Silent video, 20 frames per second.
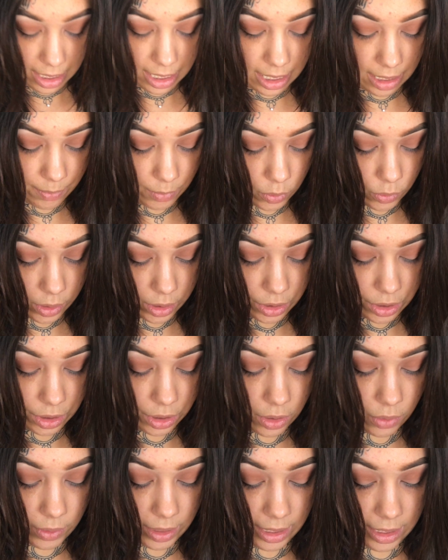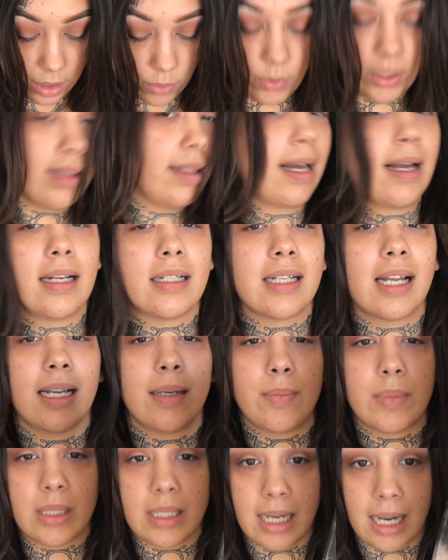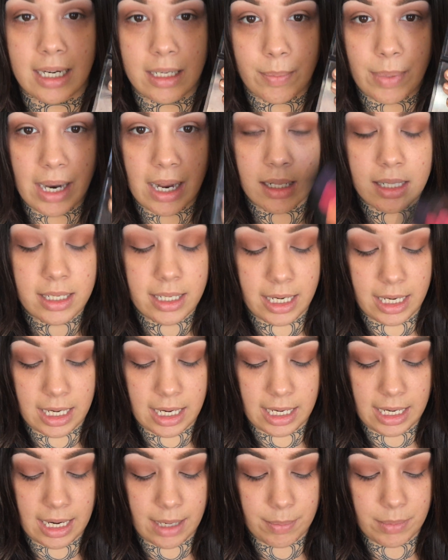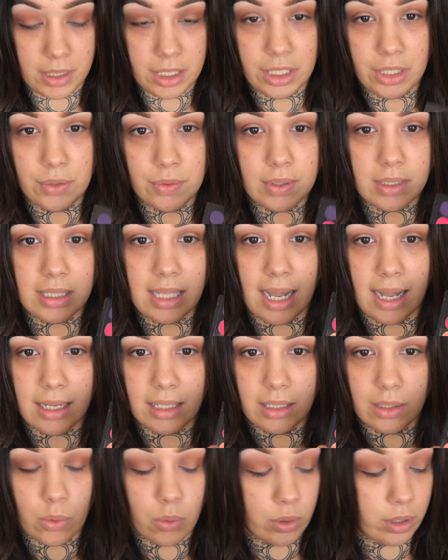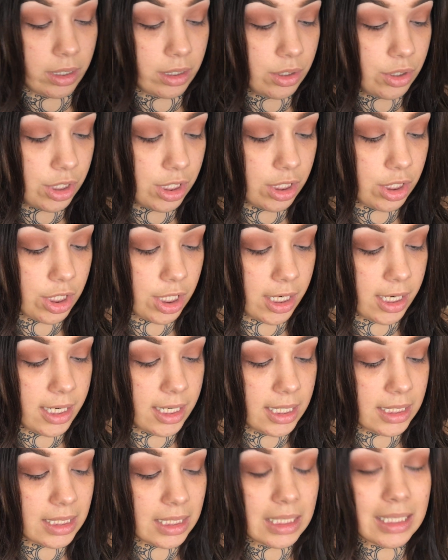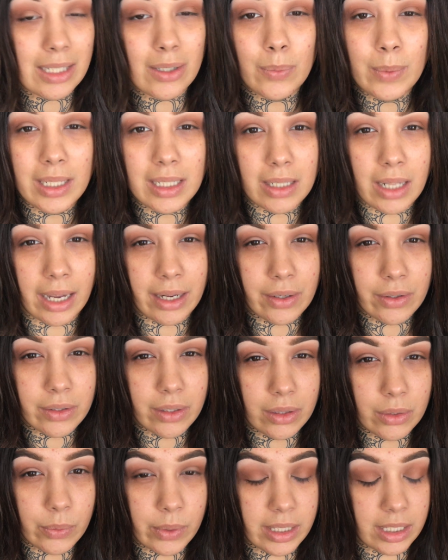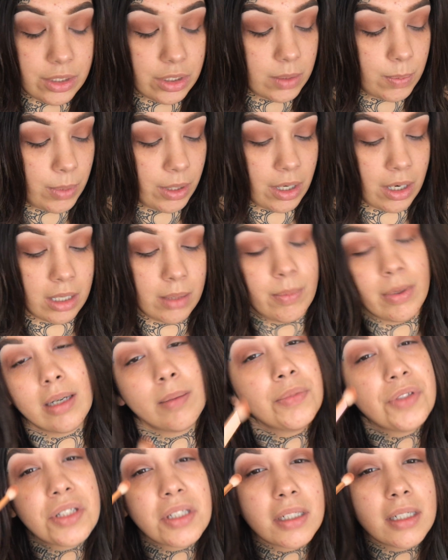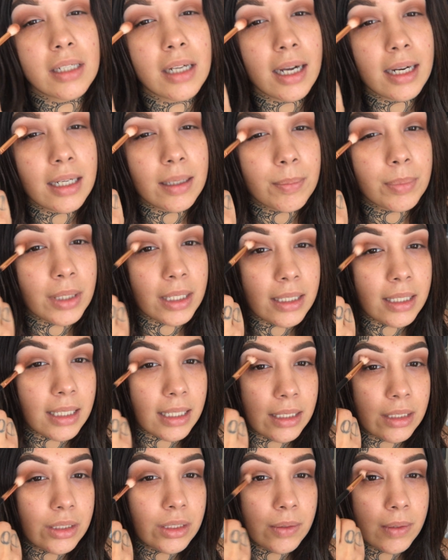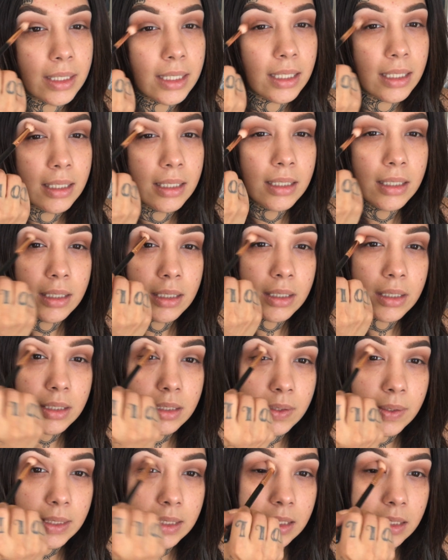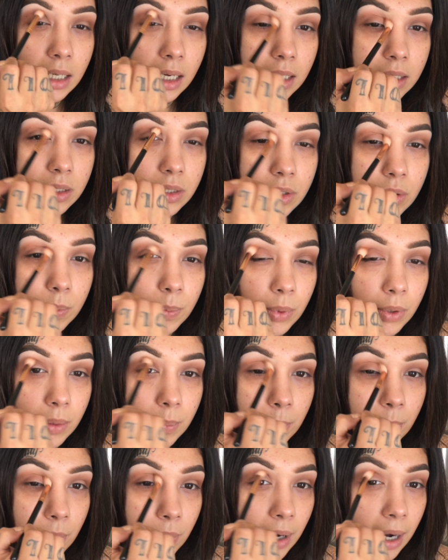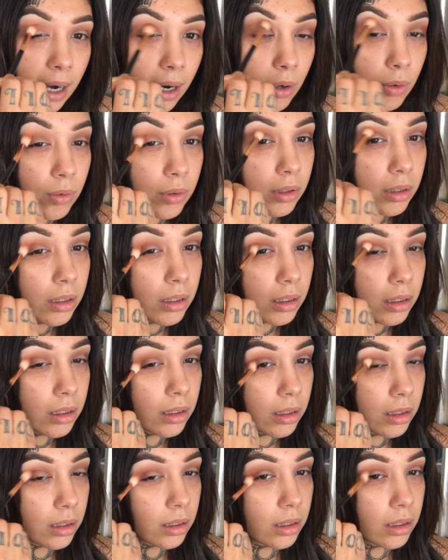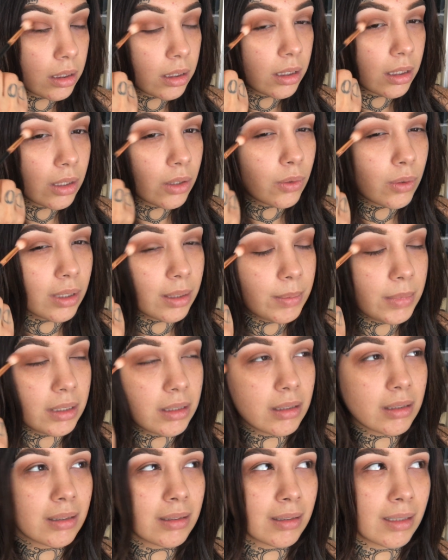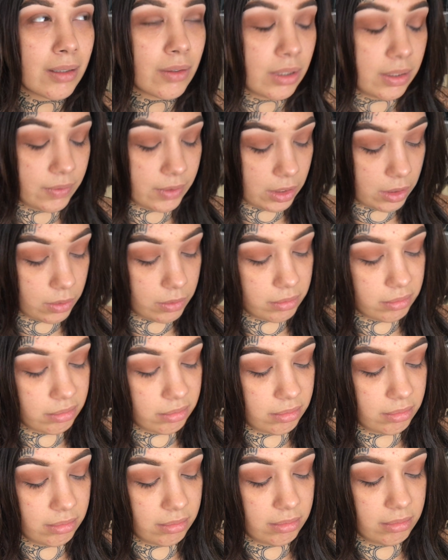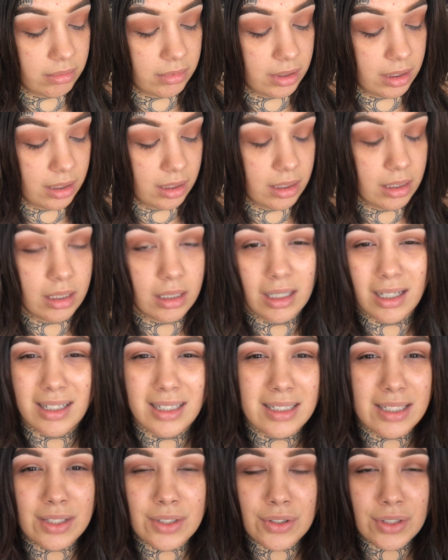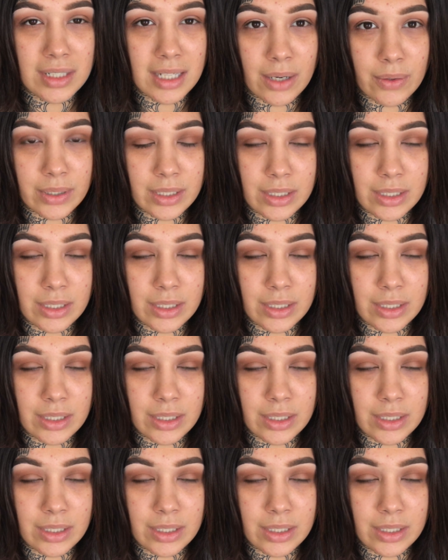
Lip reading: I'm going to go in with that ×9 palette, and I am going to use that orangey shade. It's a little bit lighter than the one I just put on, but I'm just going to kind of blend it into it so it's not super brown. Well, I mean, I don't even know. This is just how